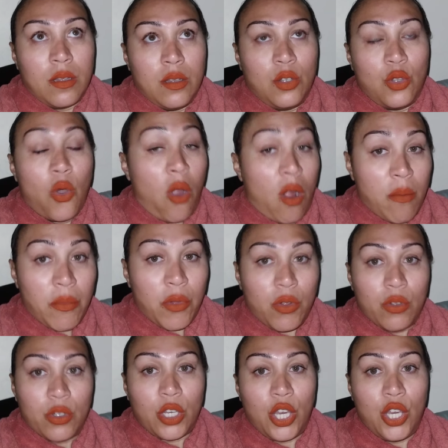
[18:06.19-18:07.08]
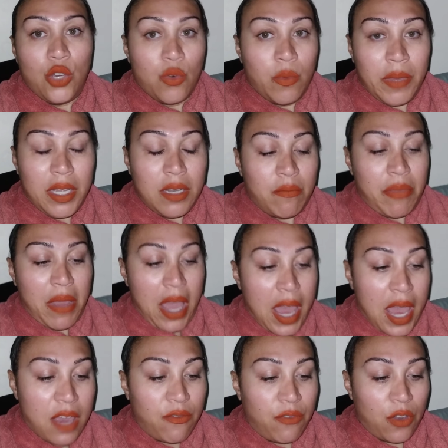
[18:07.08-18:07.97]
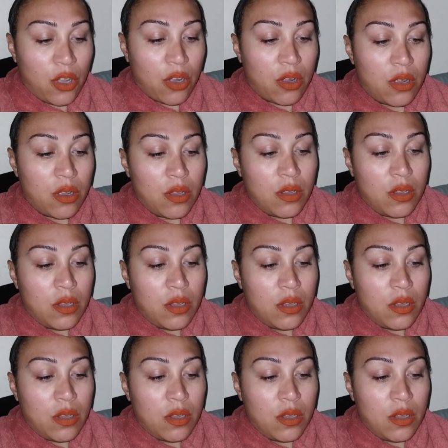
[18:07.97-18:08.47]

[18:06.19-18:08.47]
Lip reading: normal human behavior.